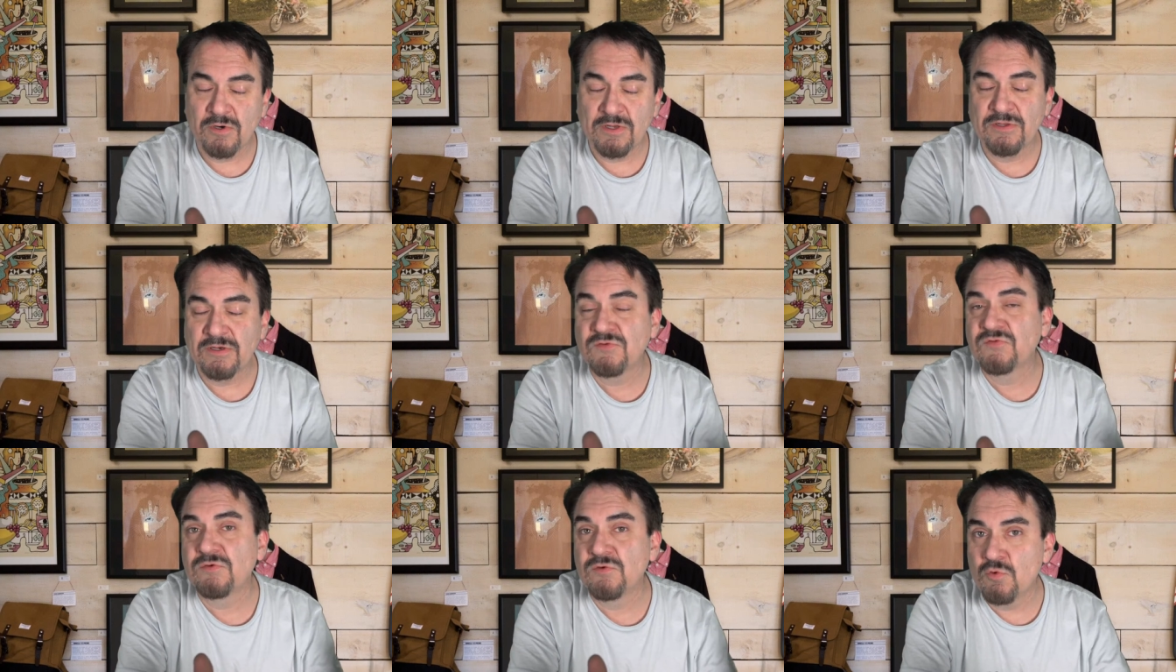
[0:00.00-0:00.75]
or then
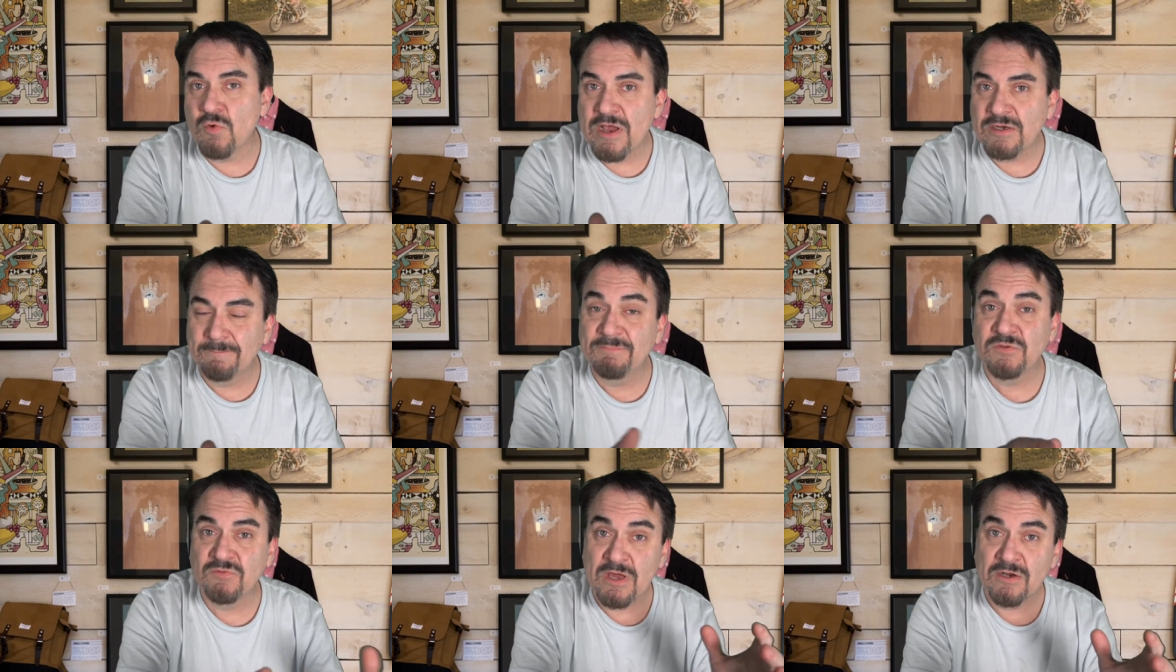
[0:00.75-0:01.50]
it's a new
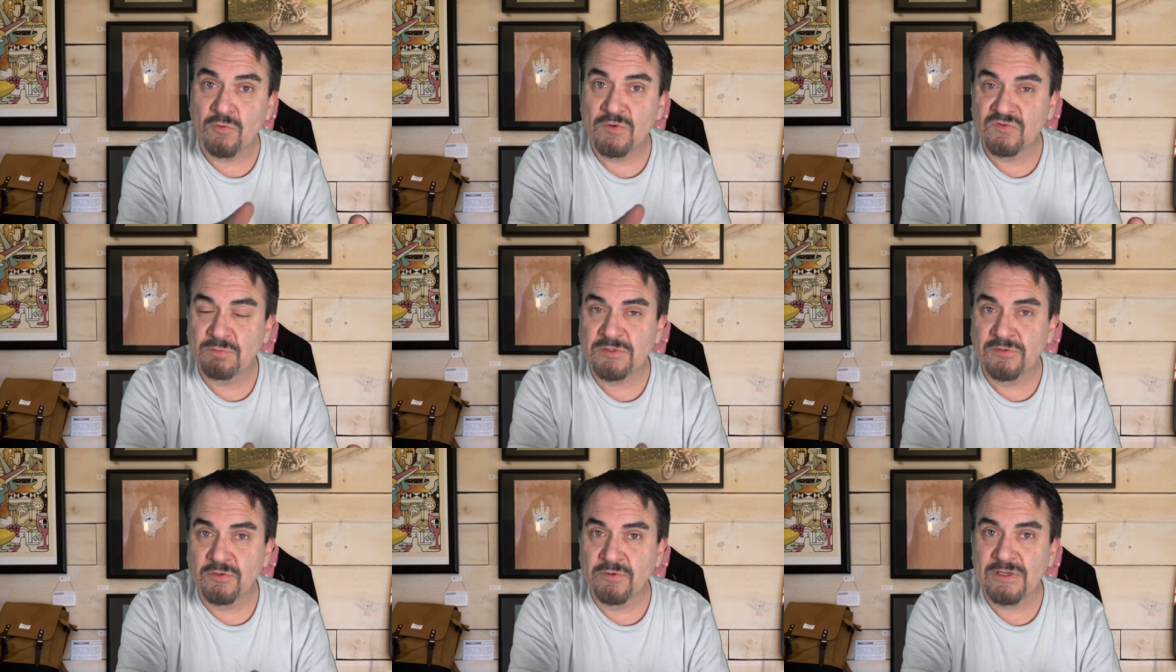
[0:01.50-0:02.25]
item, you got to always
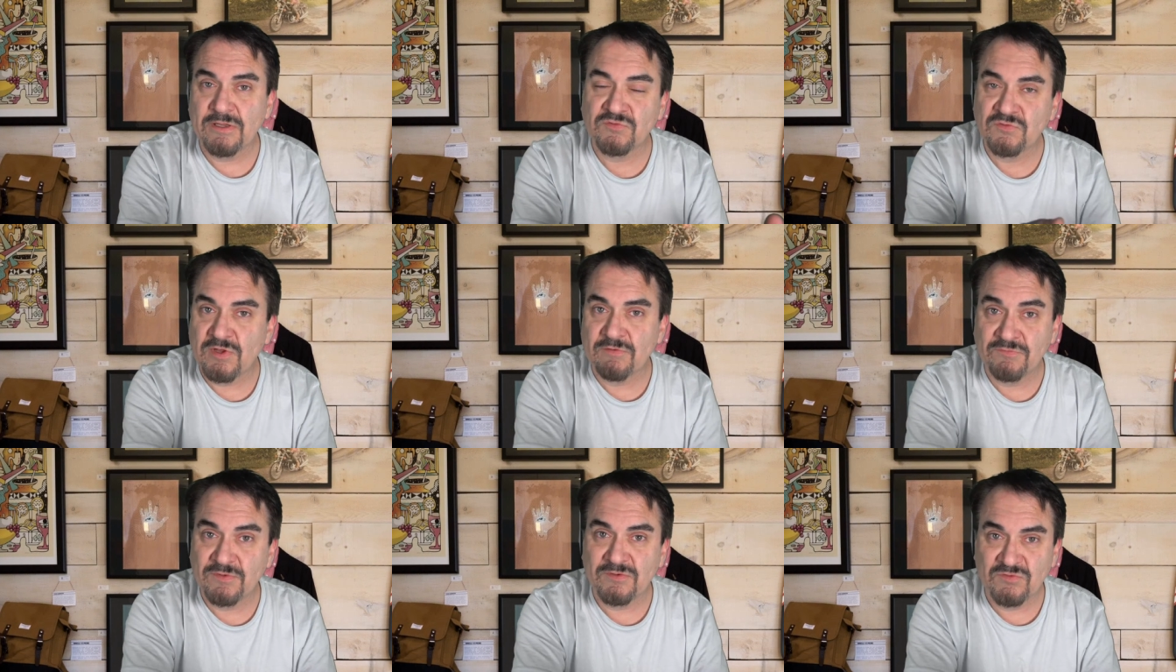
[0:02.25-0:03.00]
be leery on
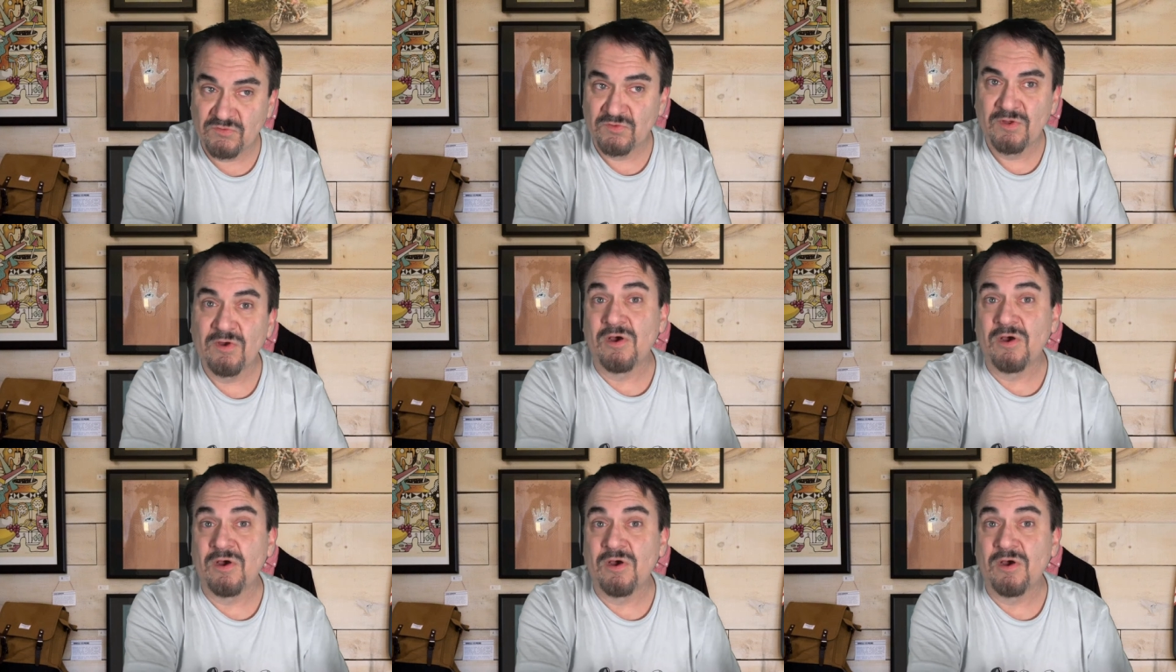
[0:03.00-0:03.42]
stuff that's